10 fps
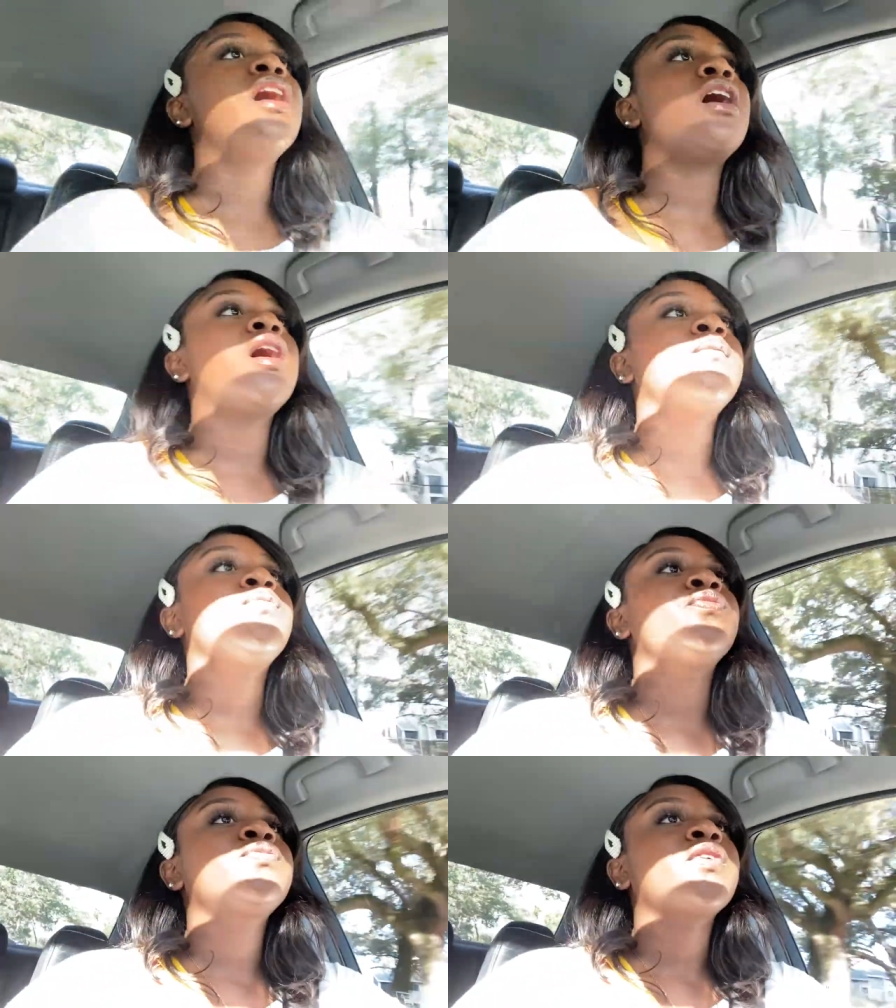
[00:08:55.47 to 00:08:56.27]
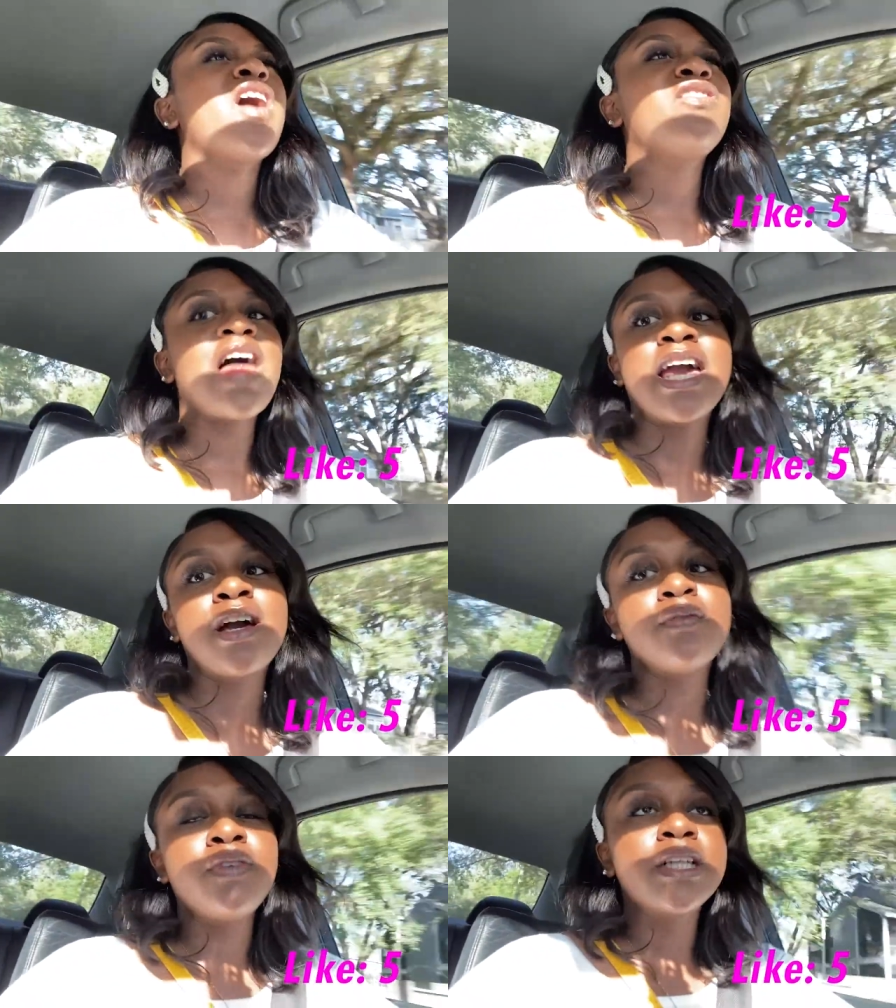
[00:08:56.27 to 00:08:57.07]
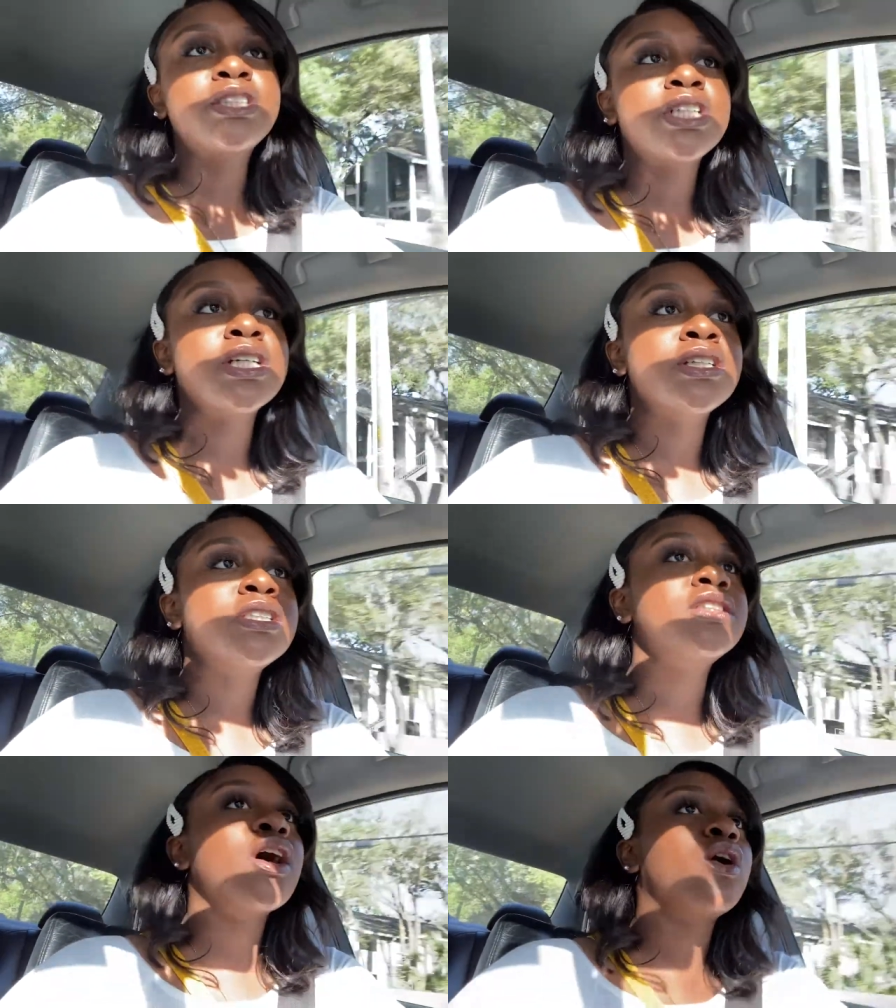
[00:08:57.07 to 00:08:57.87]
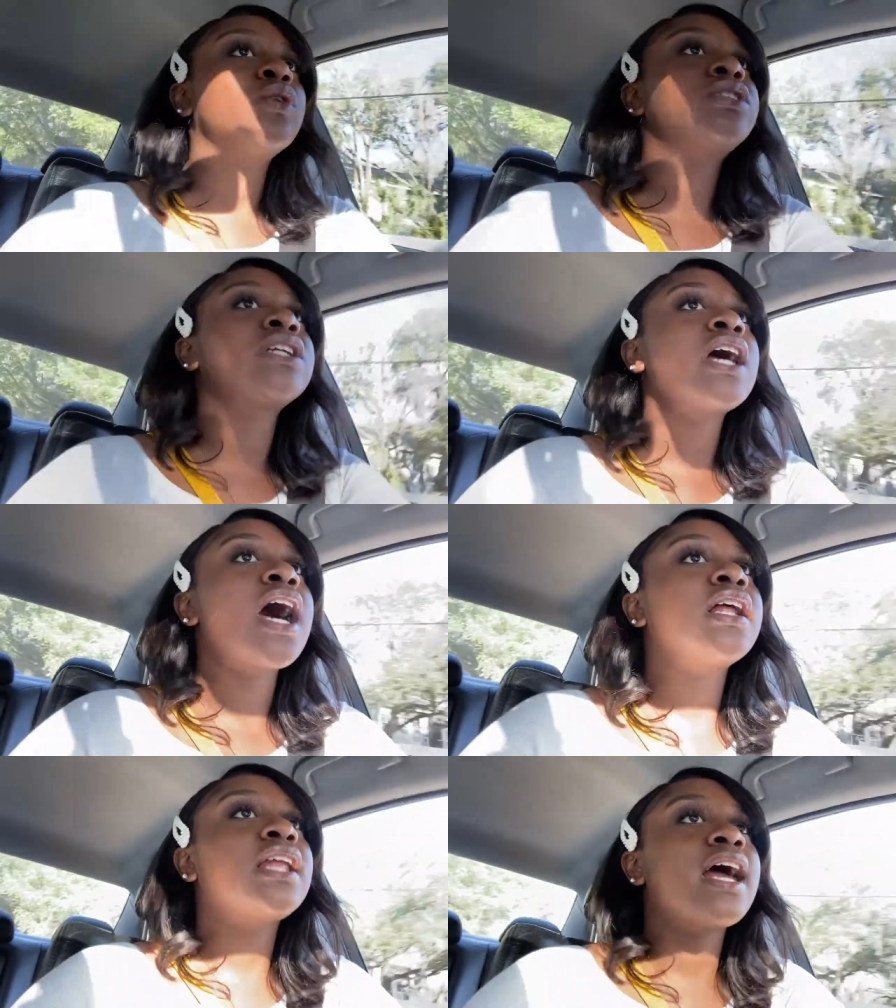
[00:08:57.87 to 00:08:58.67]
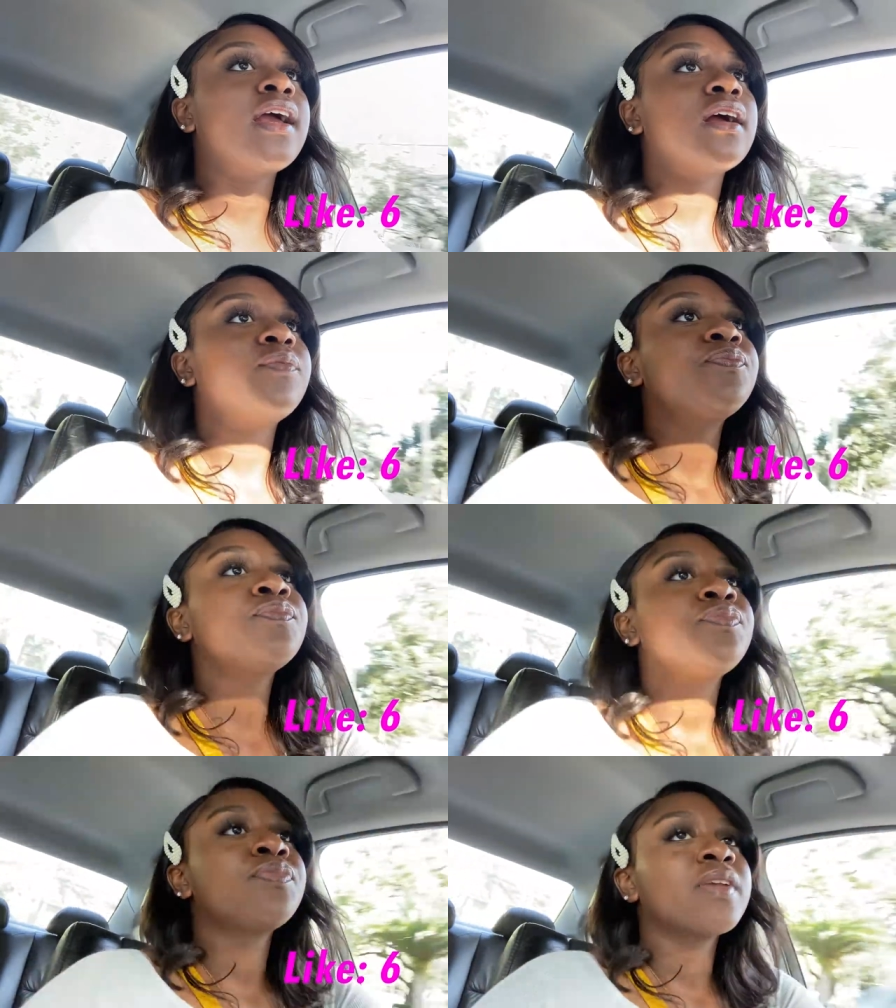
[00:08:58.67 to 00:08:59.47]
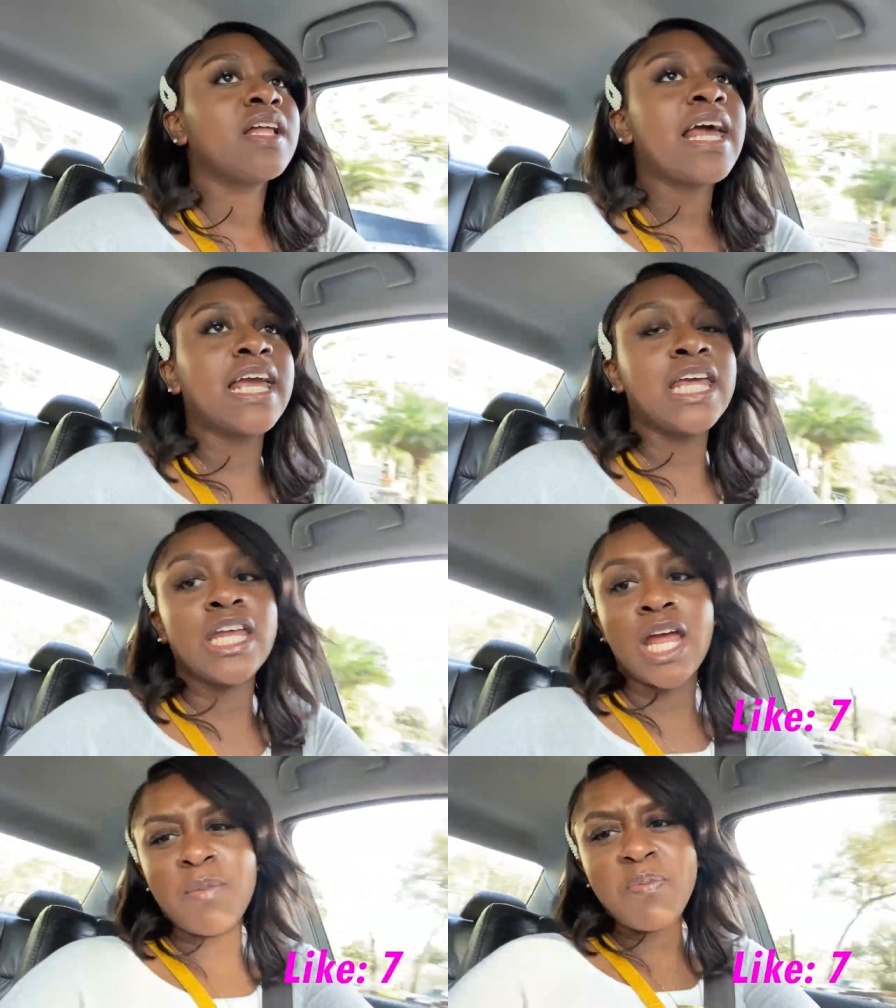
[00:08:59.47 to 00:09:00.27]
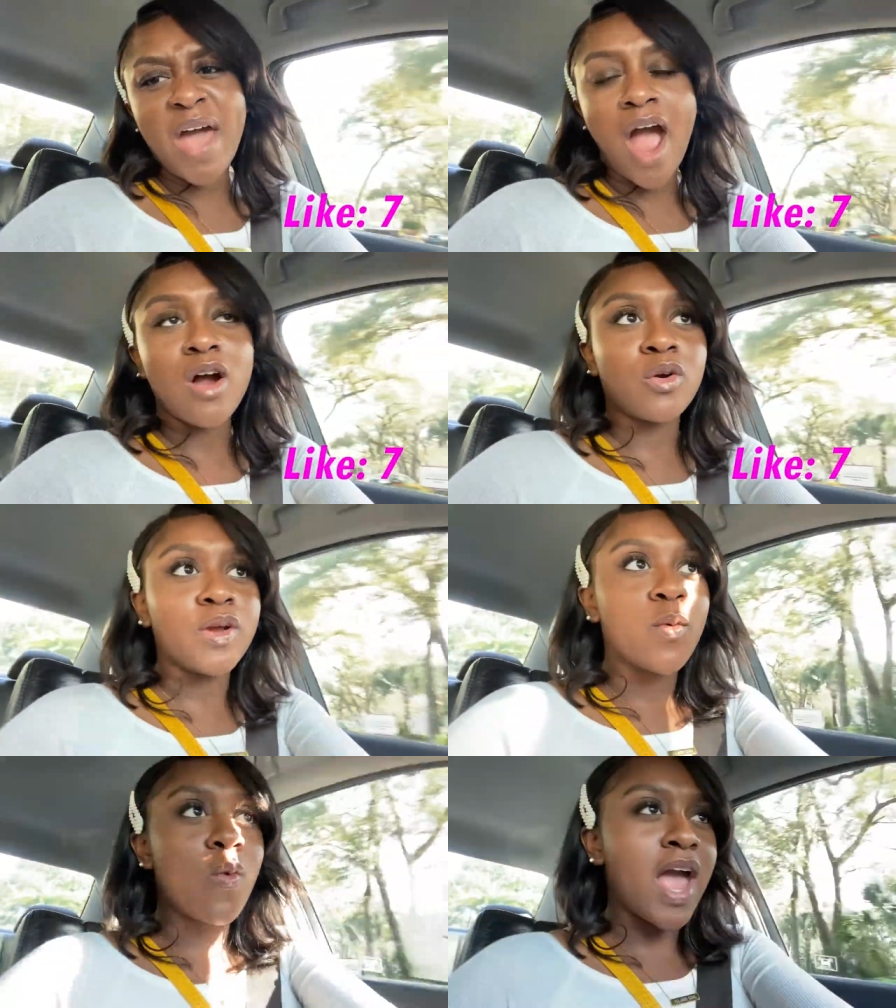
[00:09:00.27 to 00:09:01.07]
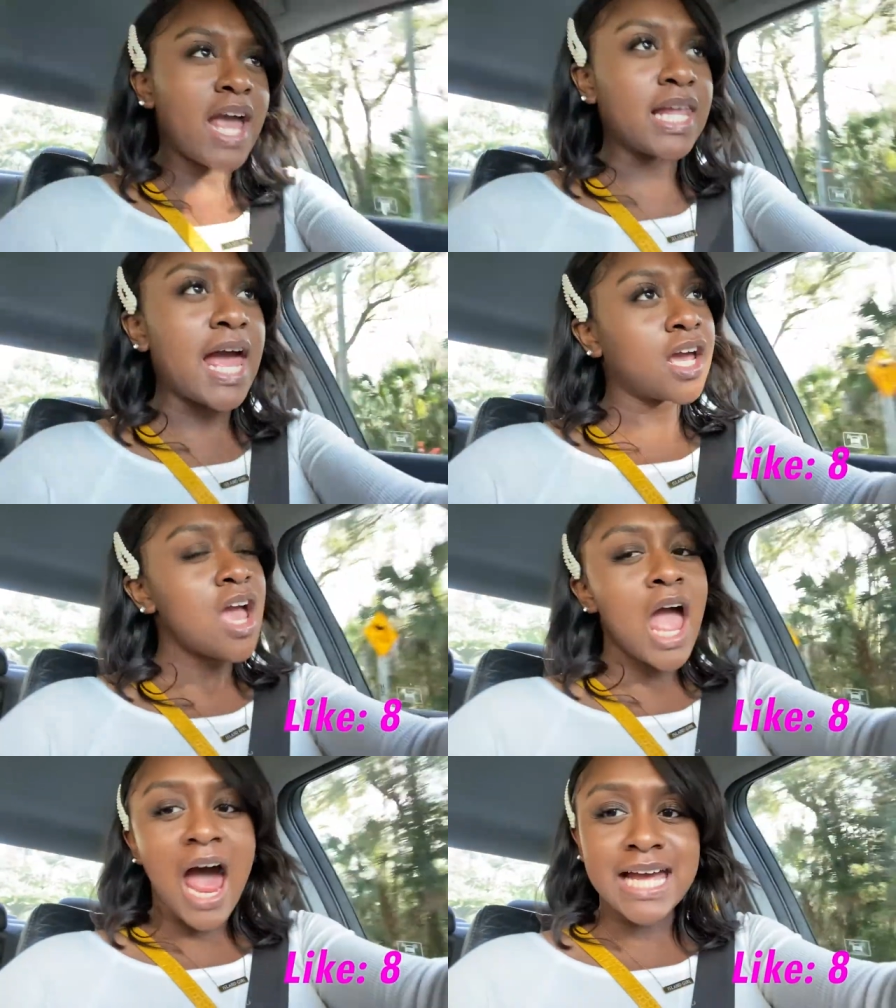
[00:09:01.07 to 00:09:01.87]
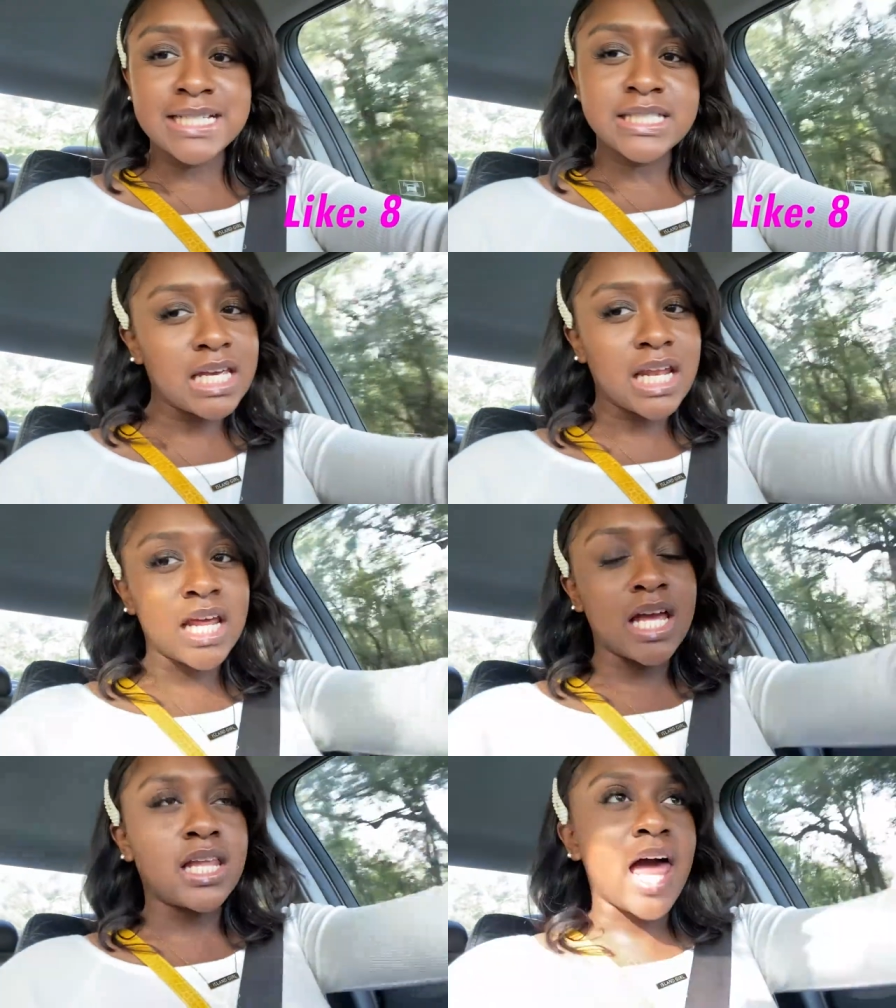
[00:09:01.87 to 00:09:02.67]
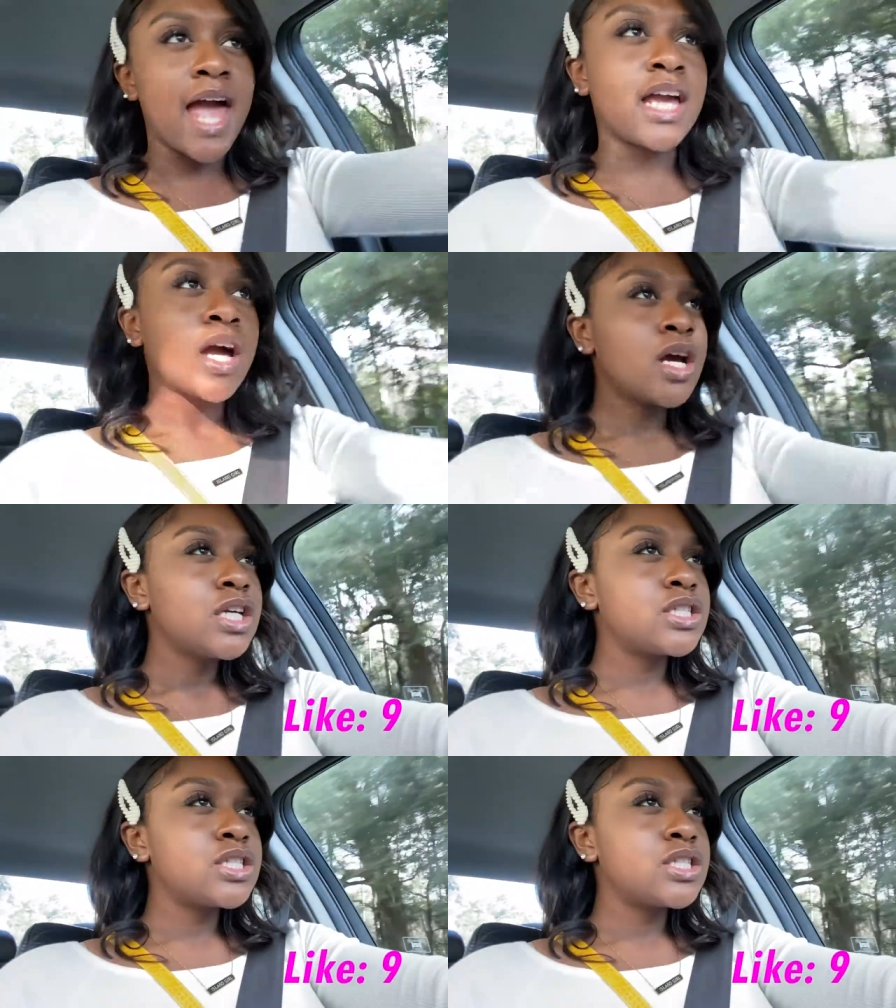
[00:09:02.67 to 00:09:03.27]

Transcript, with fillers: um of like conviction so to kind of like like in an empowering way like i did it like